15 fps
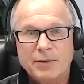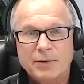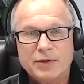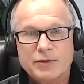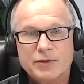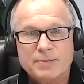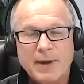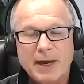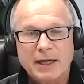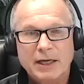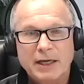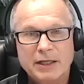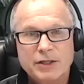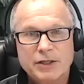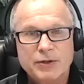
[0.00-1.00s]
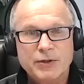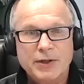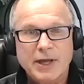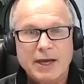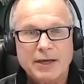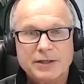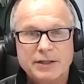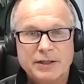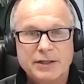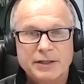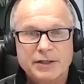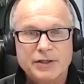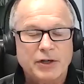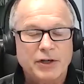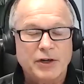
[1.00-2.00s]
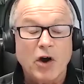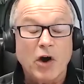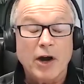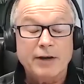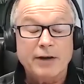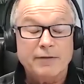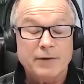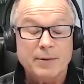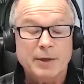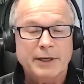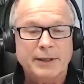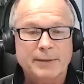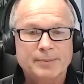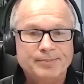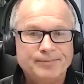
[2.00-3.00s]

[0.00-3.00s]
which was back in 2009 for me.